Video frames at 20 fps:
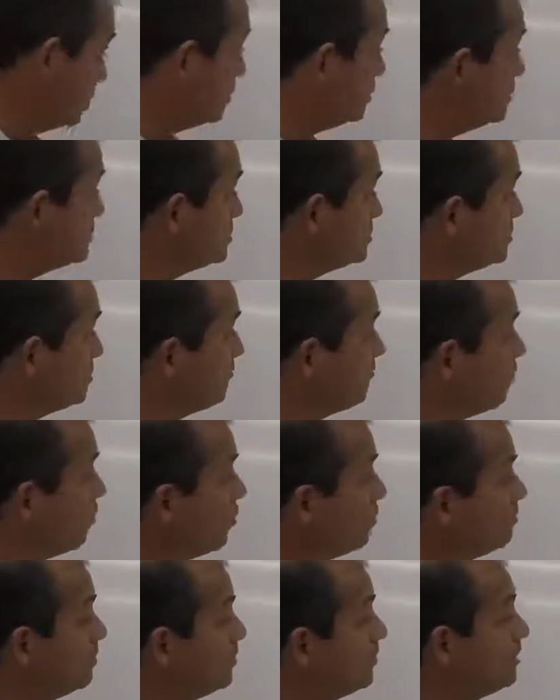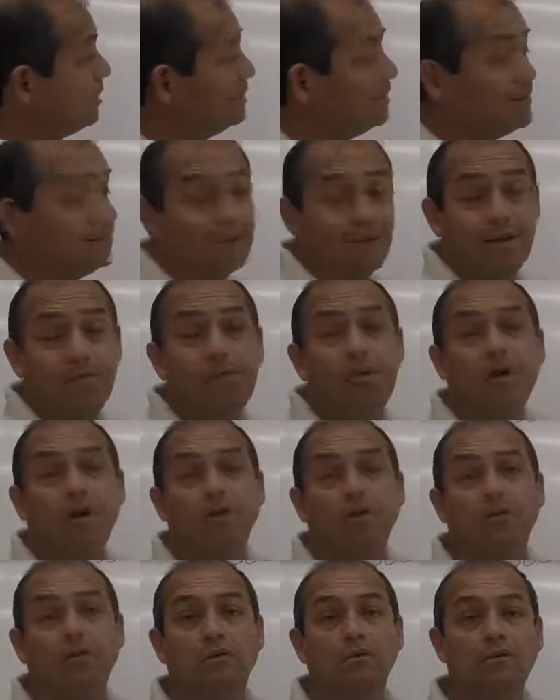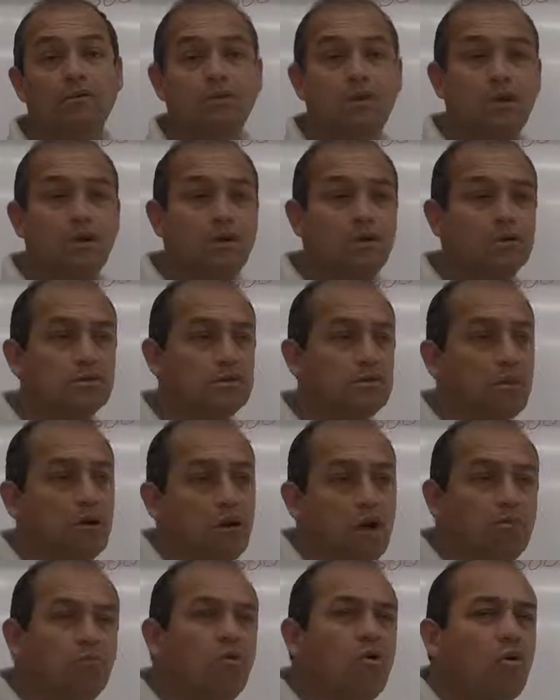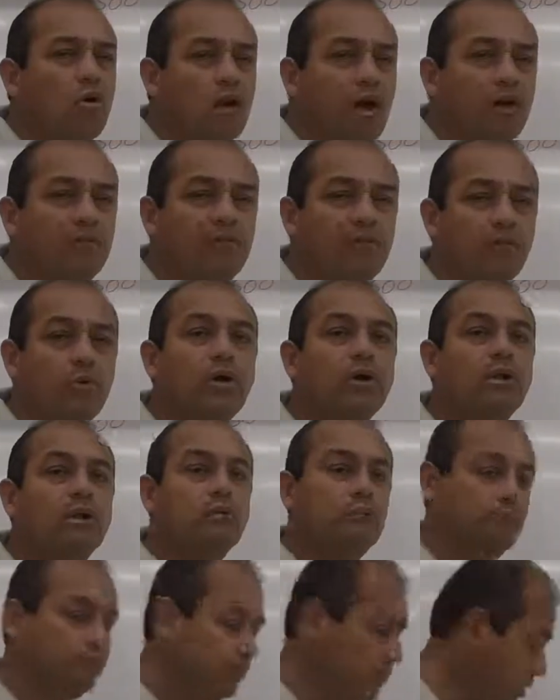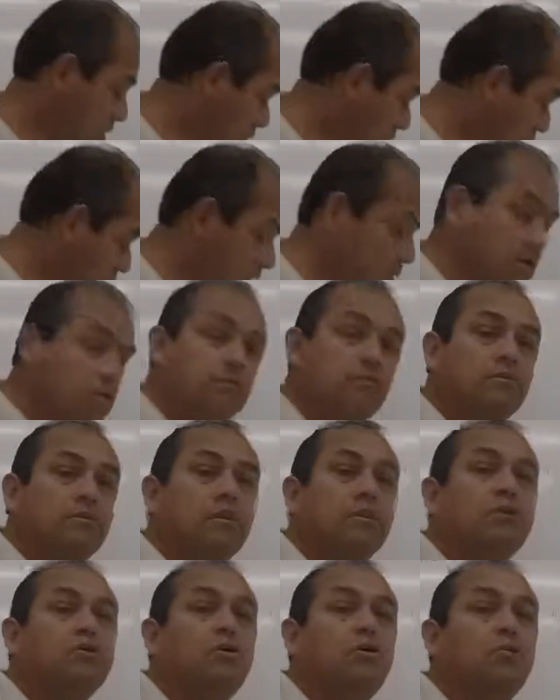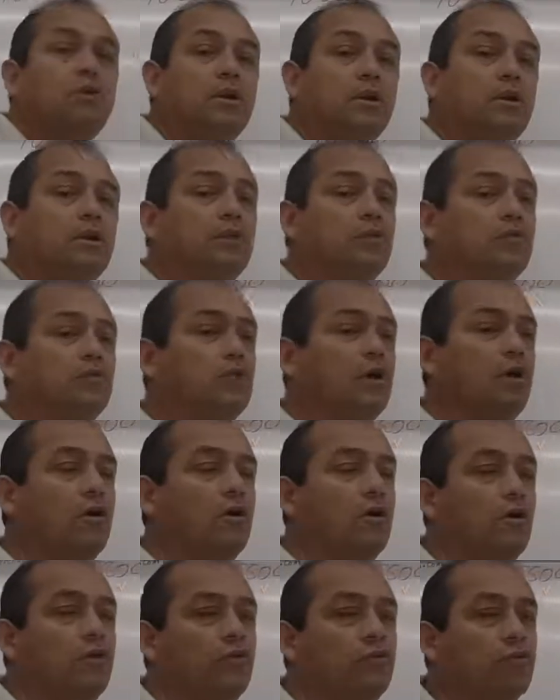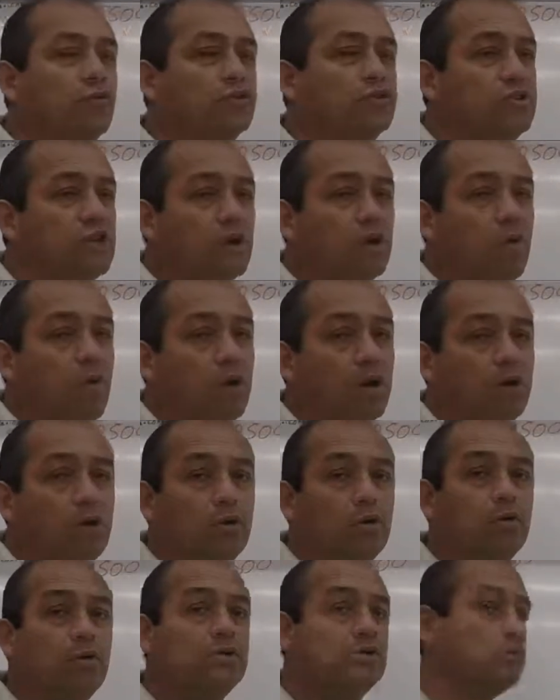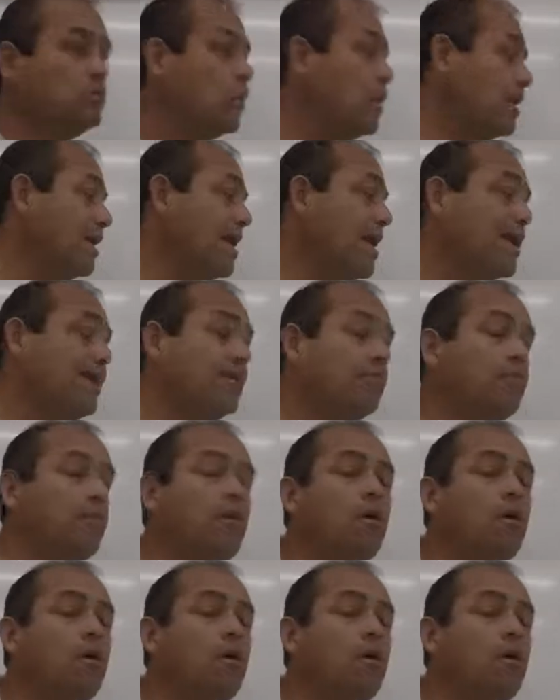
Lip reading: this is the formula that they want to use. So I'm going off of what they told me to use. First thing you want to do is you want to add up